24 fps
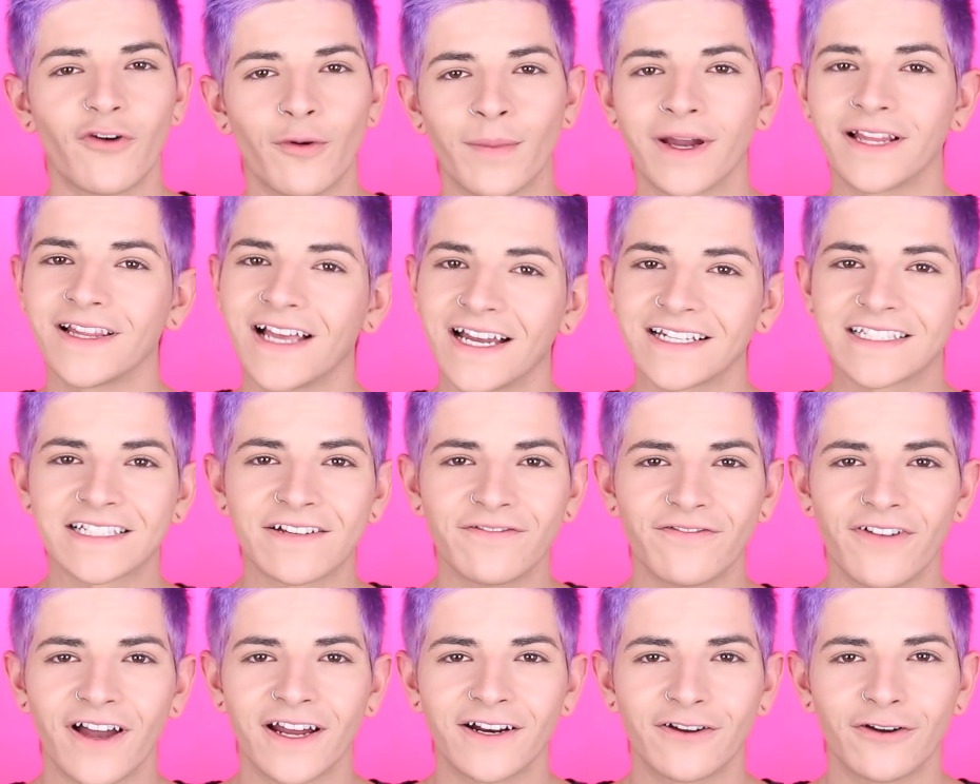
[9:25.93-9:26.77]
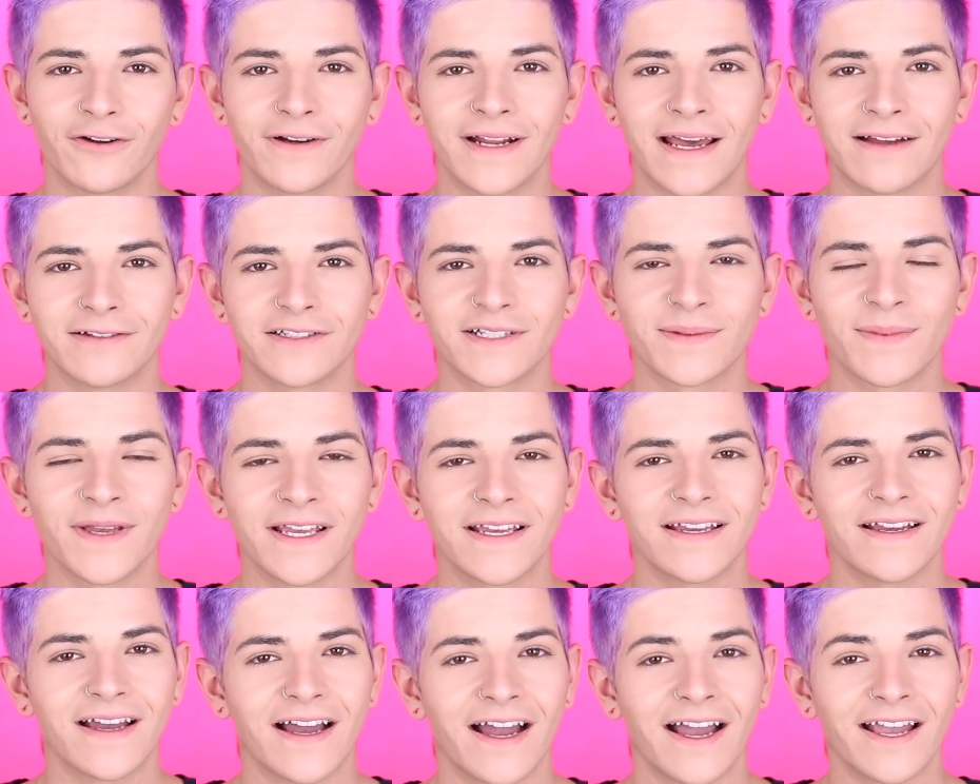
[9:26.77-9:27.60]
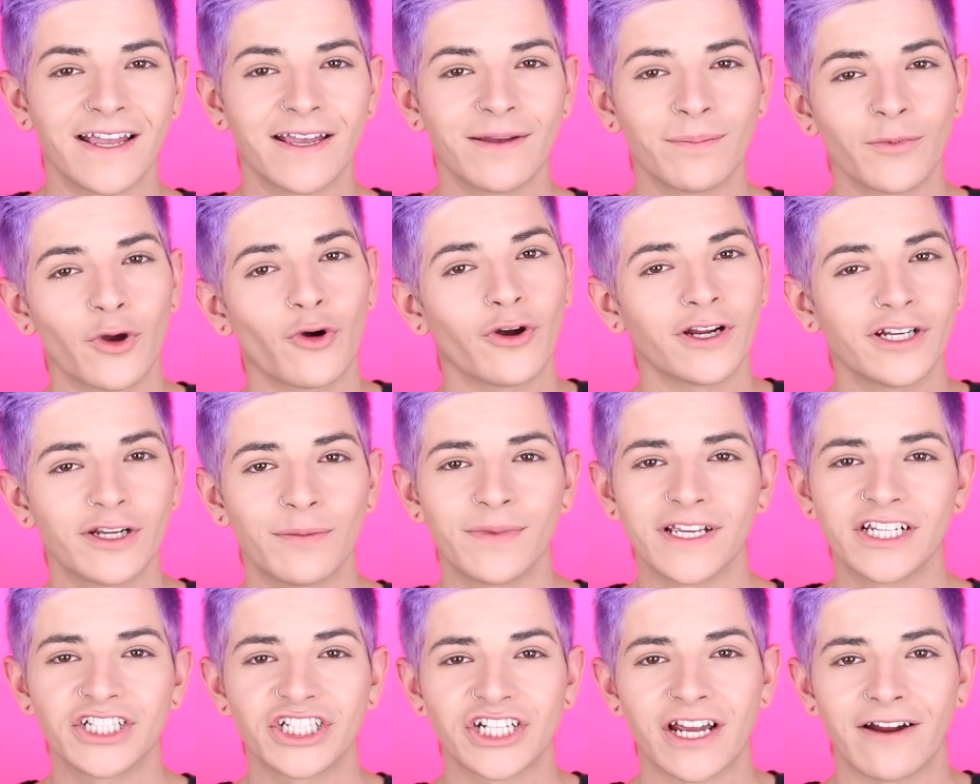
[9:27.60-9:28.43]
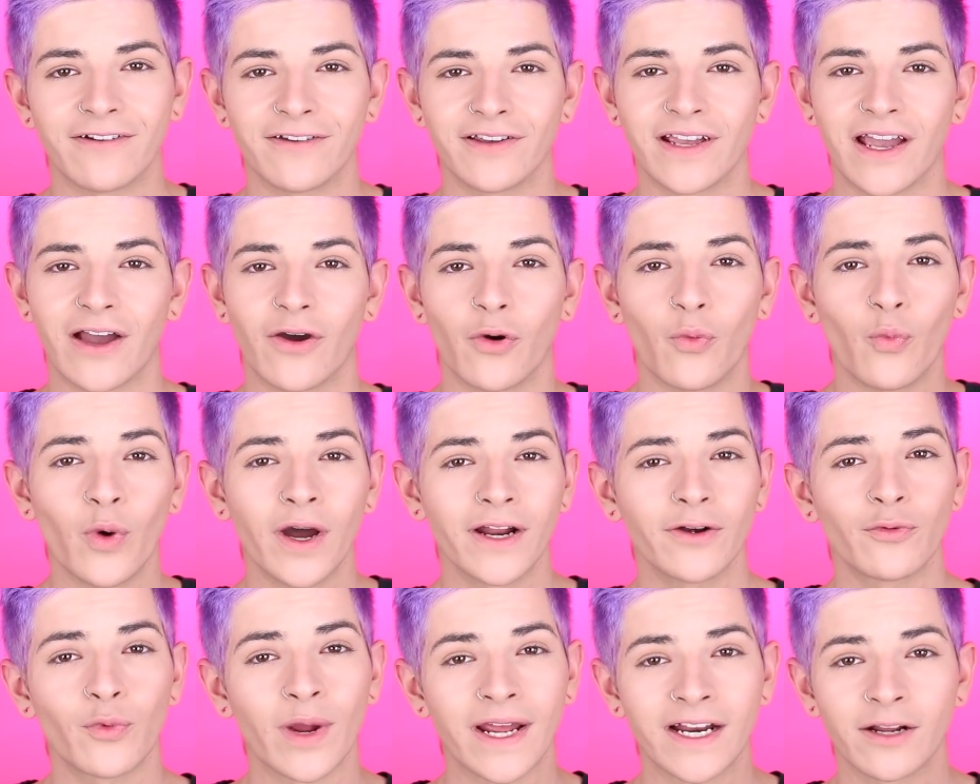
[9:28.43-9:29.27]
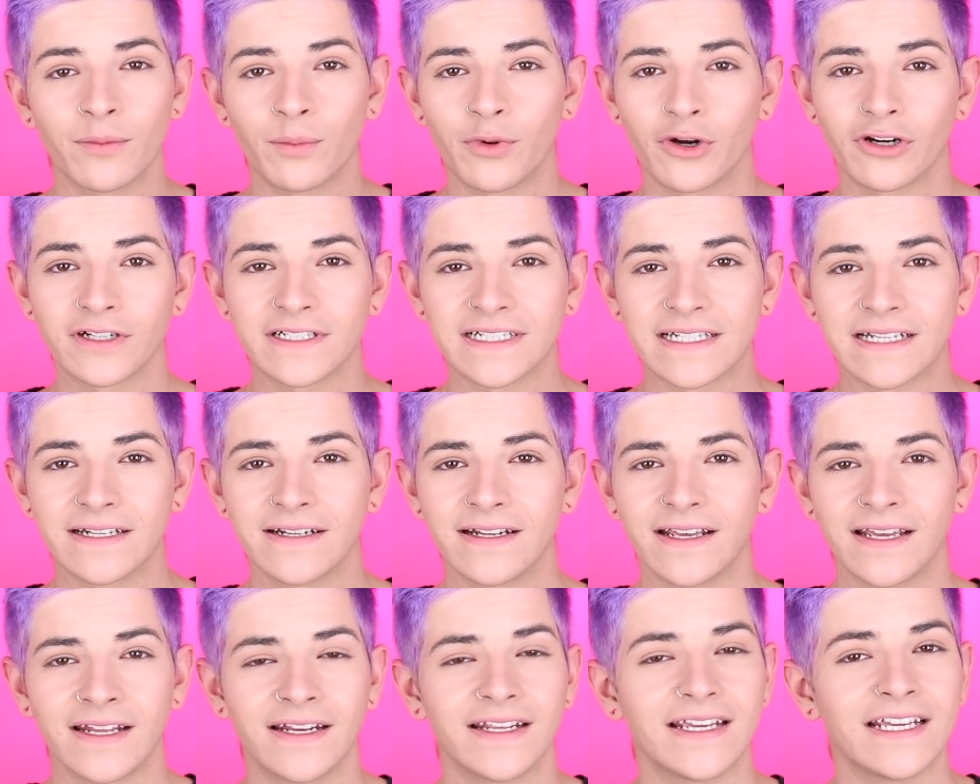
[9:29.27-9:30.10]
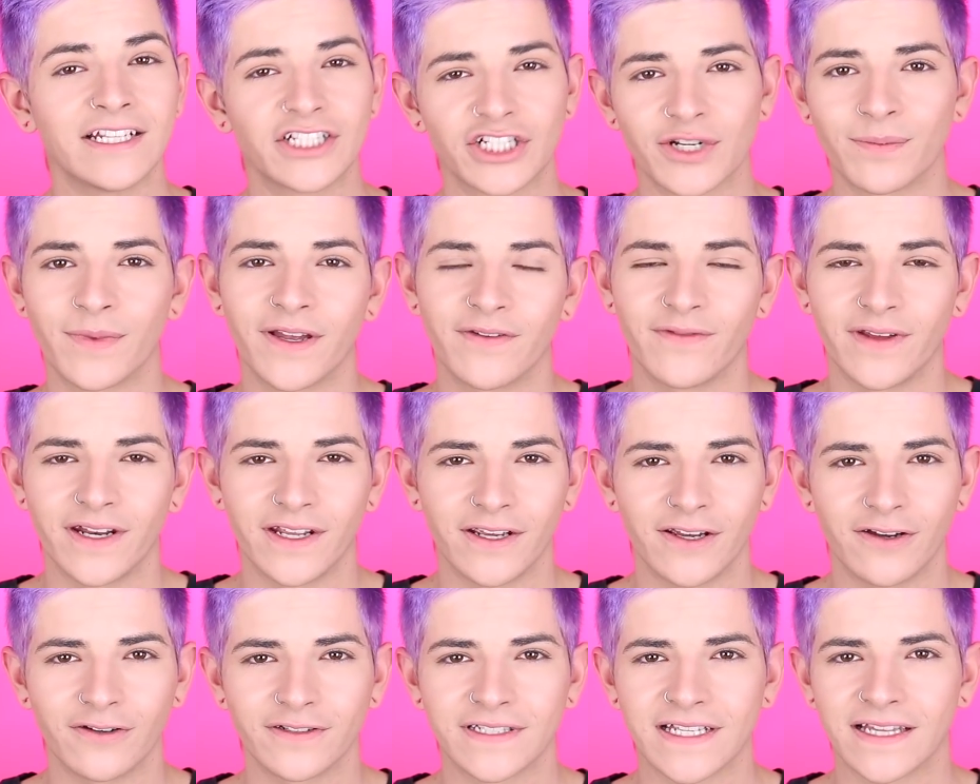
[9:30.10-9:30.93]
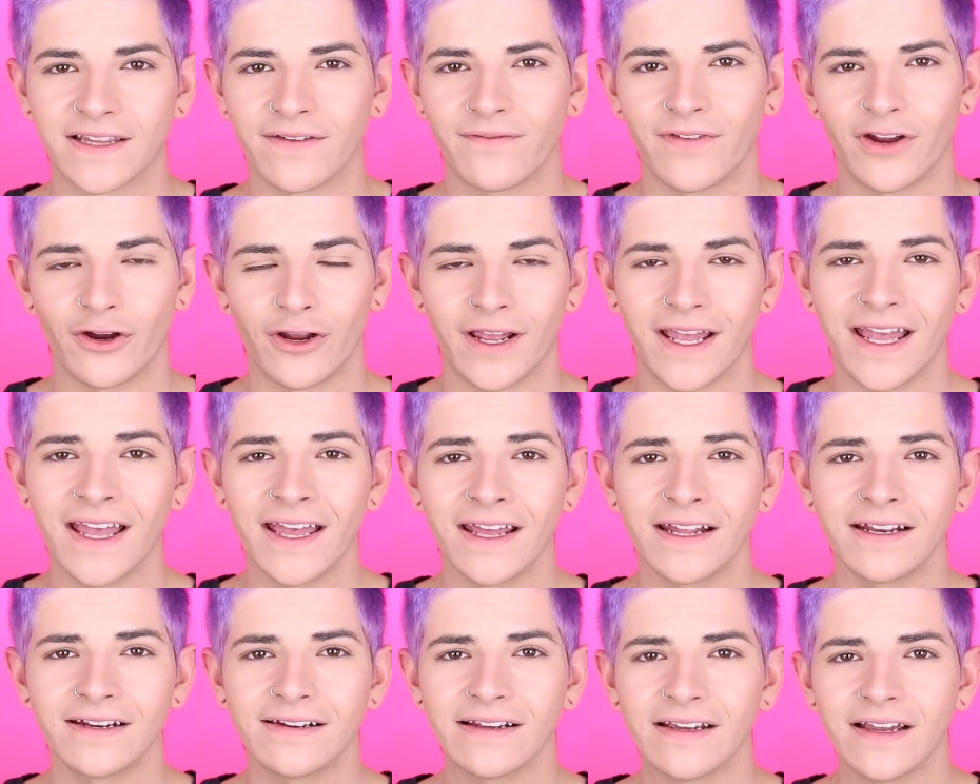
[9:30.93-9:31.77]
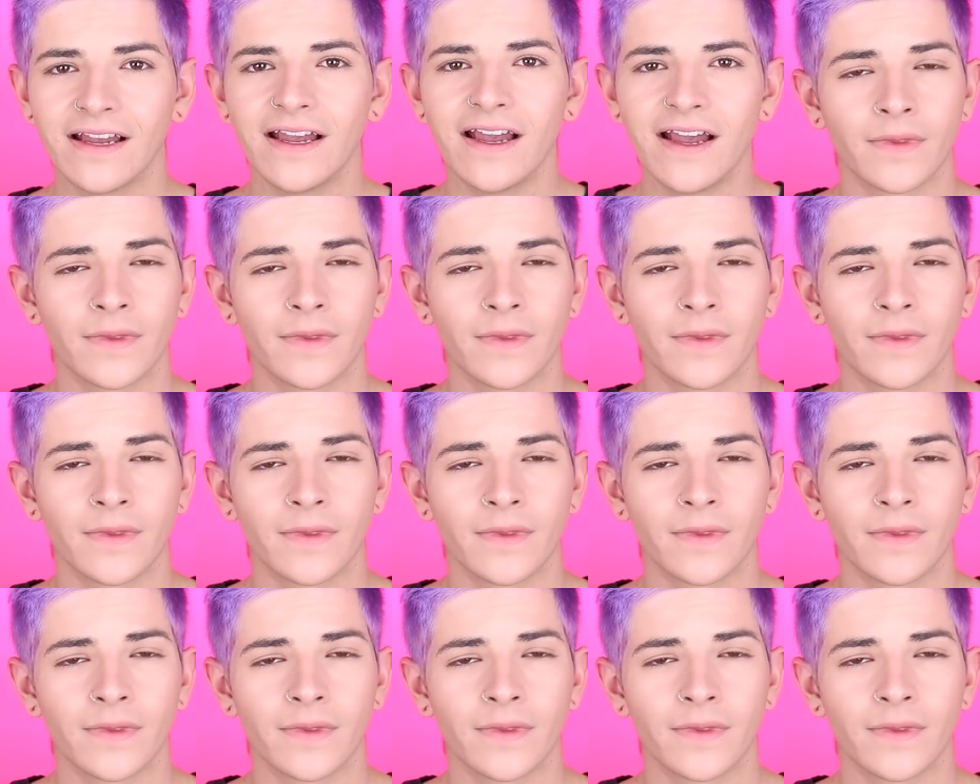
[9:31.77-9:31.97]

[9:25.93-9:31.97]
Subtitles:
for my last and final announcement, I am going to be shouting out one random person in each of my videos at the very end.